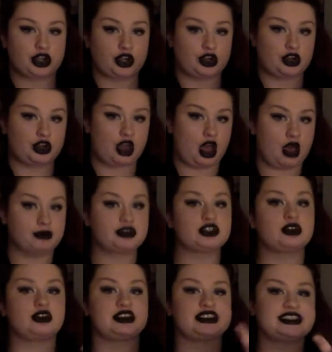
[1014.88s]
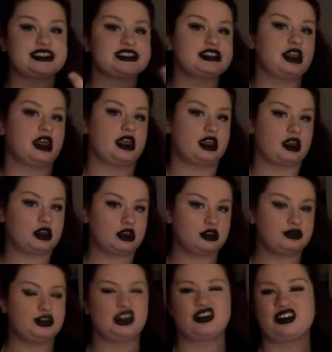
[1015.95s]
turn up. So this is like,
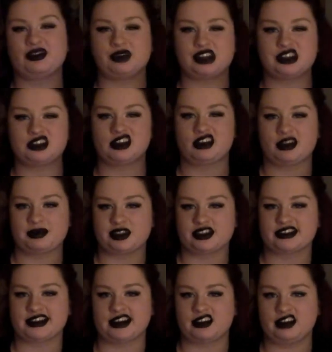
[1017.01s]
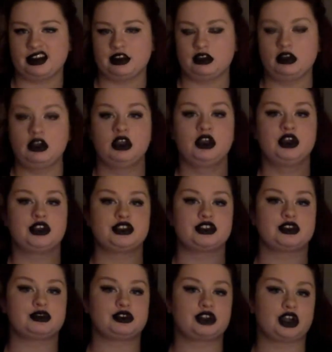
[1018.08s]
you know when you turn up the stereo? So
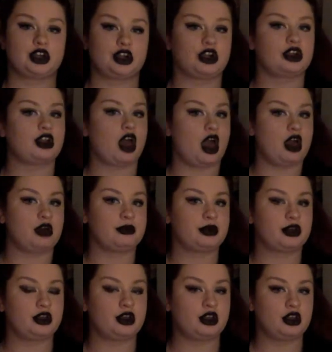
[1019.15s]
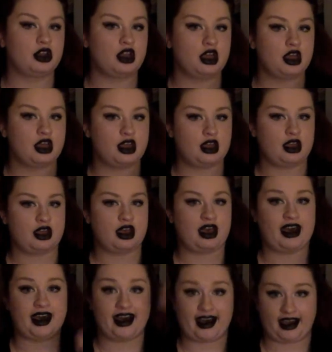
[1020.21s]
turn up
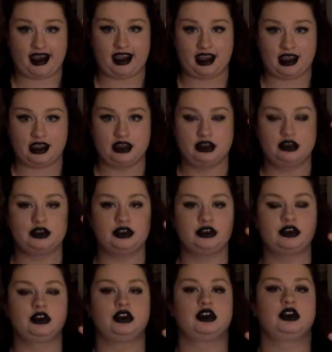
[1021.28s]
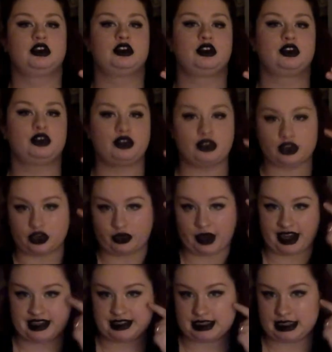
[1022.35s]
high, the
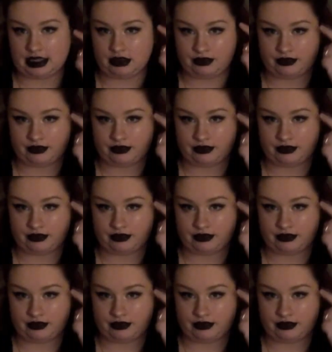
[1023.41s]
crazy.